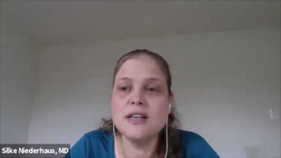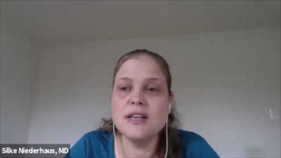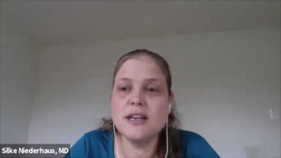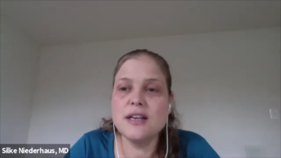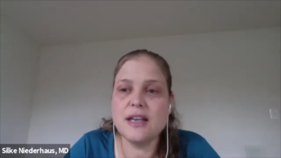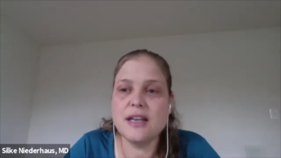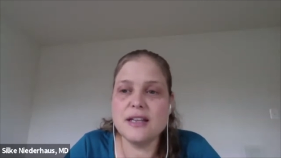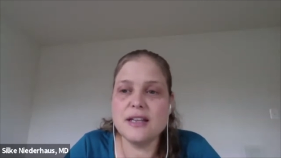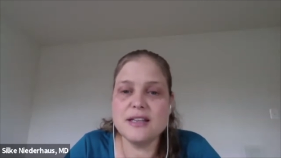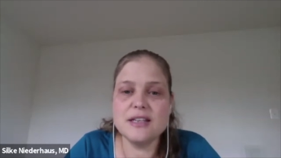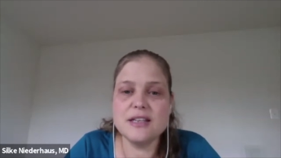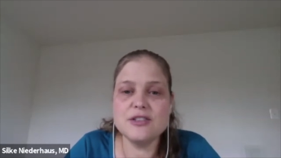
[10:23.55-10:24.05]

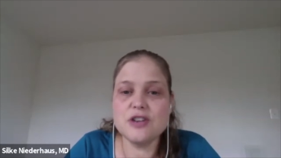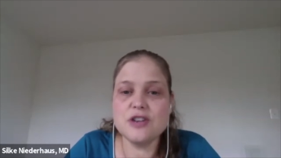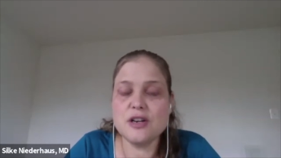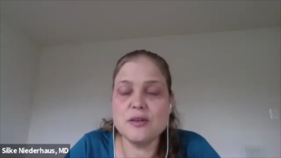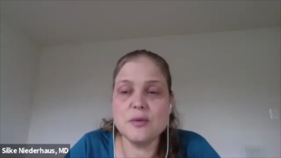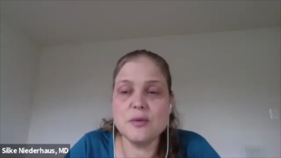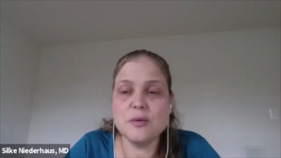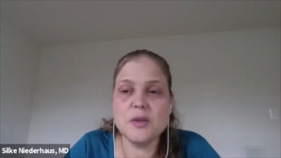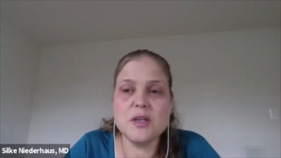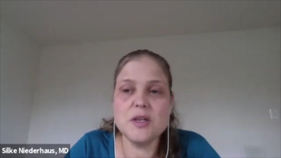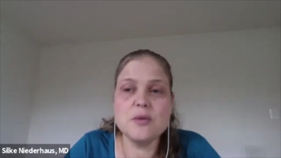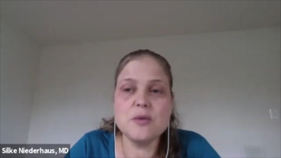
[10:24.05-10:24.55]
And then
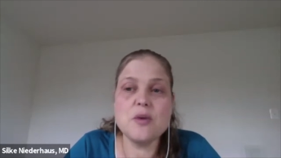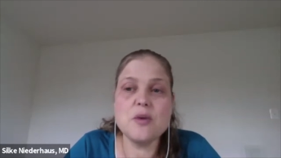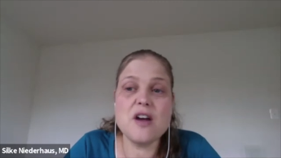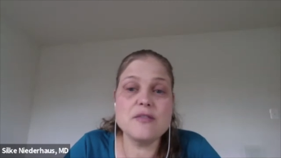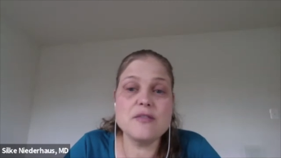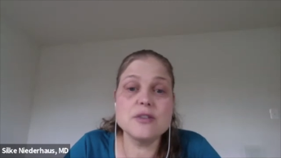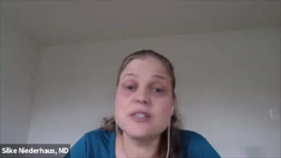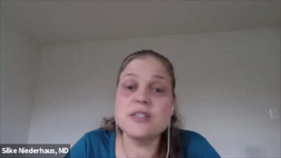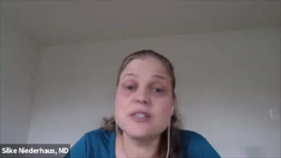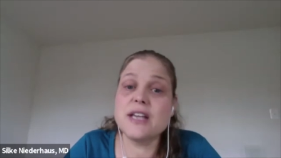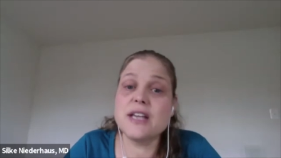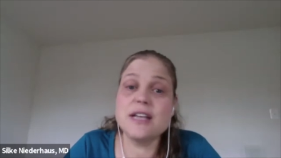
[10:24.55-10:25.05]
generally, whoever
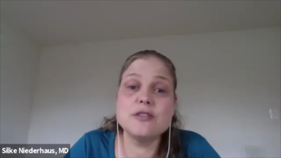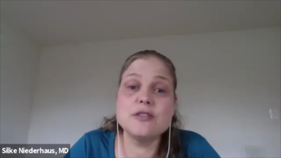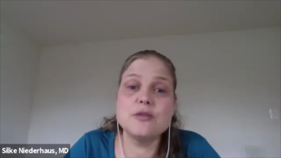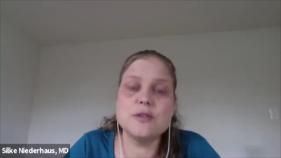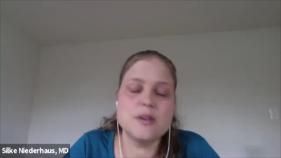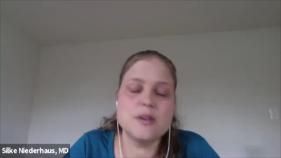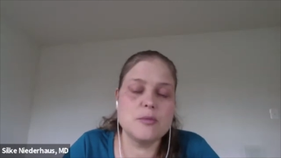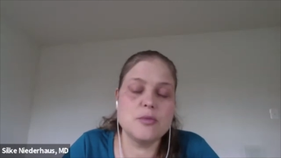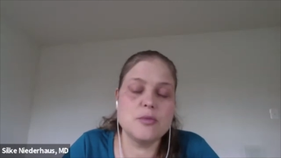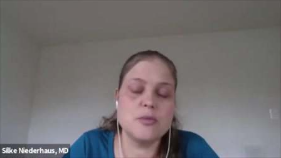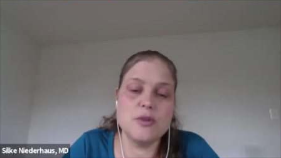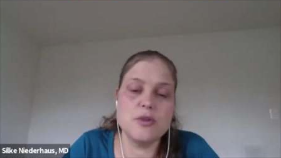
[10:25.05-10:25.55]
scheduled the
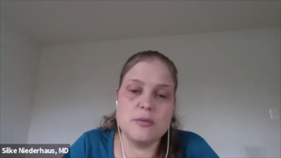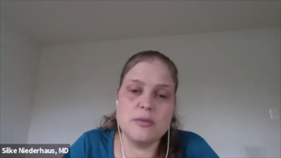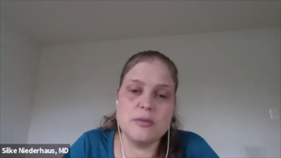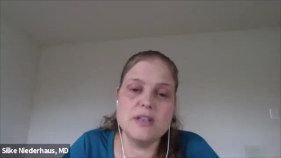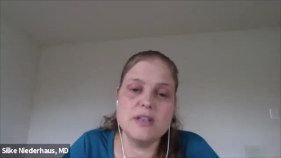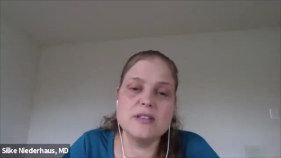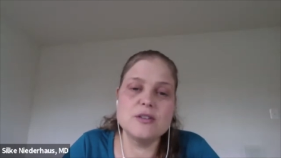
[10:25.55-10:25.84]
appointment,